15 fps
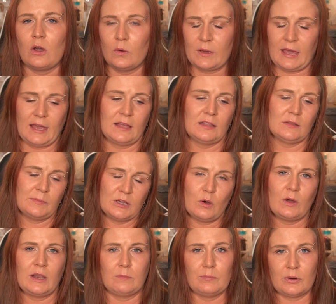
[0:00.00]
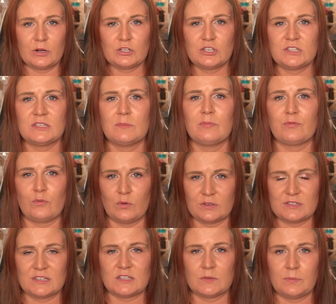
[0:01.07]
okay, let me go ahead and purchase it before it
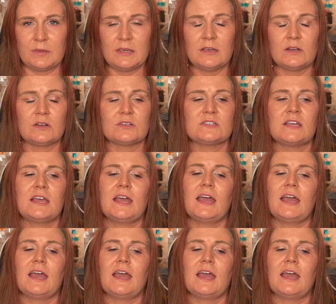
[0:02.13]
disappears.